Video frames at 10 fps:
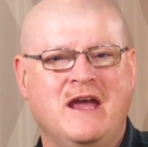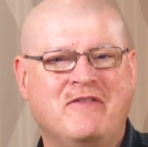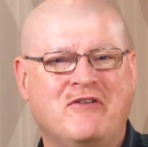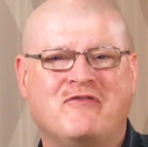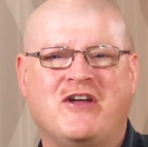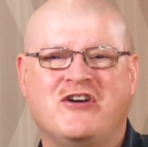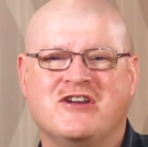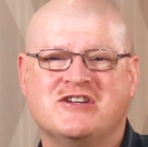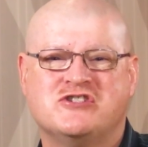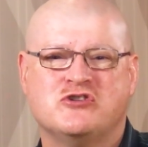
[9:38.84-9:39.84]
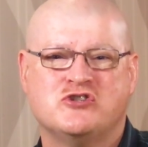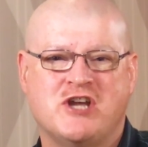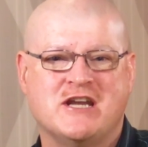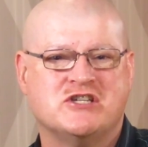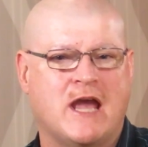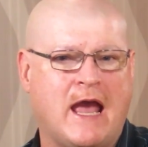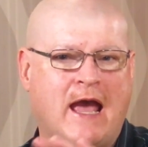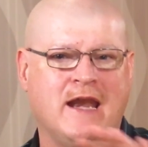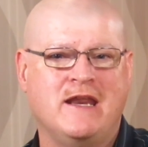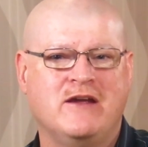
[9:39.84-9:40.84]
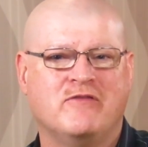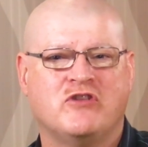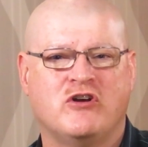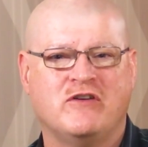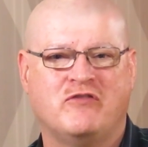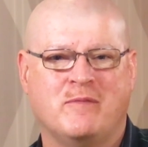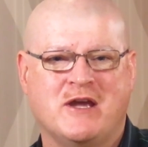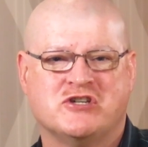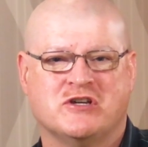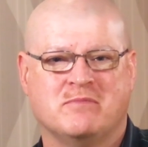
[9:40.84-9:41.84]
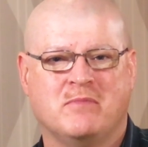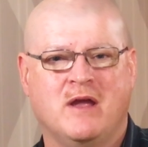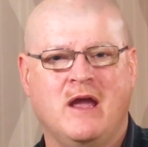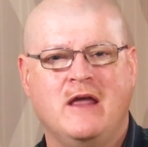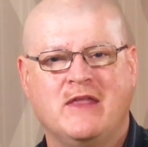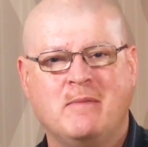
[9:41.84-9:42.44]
If a vendor needs to change any of their information, they